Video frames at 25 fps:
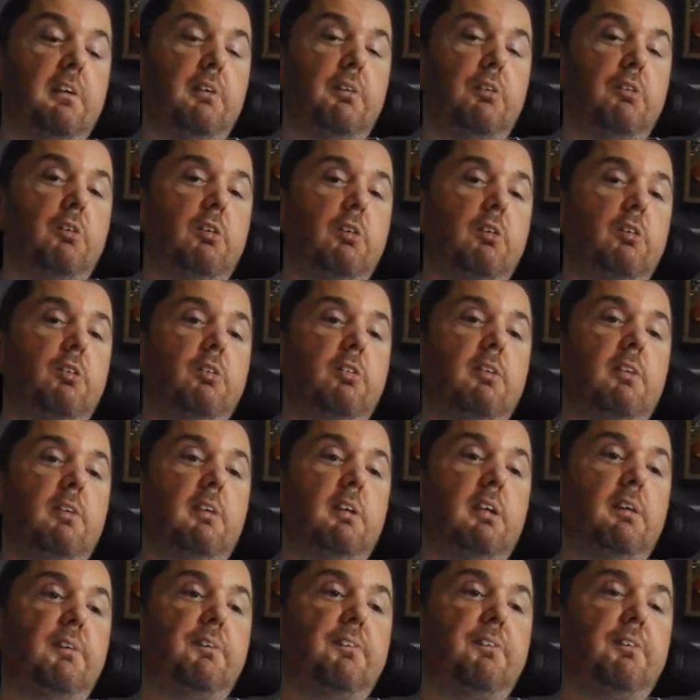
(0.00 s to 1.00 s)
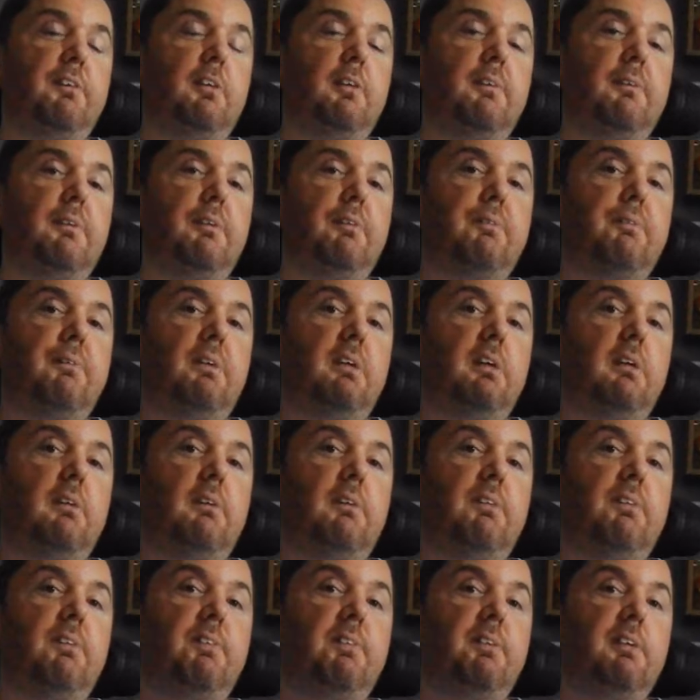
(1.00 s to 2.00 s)
Just leave your comments below and
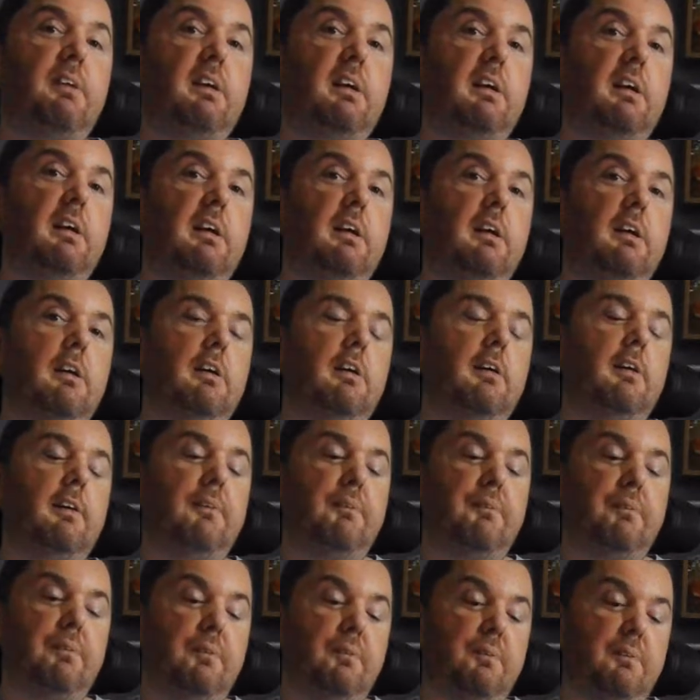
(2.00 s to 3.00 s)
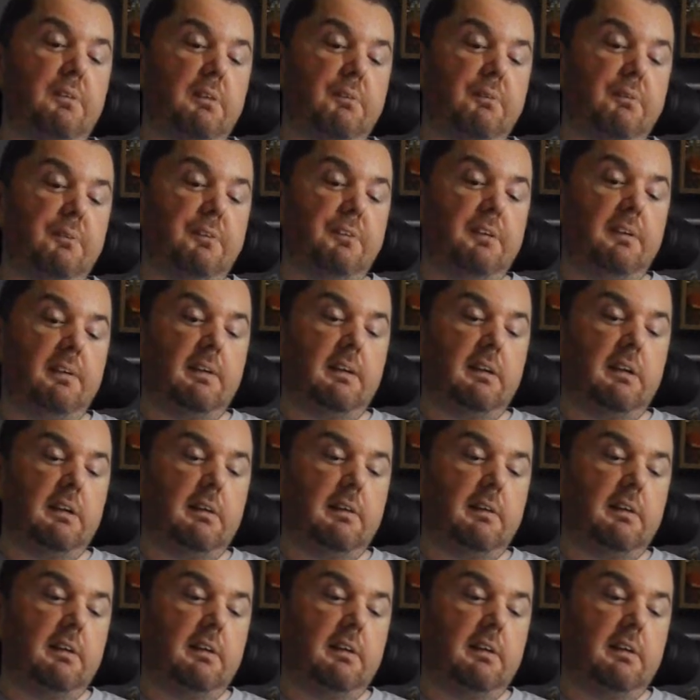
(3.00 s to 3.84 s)
I will do that.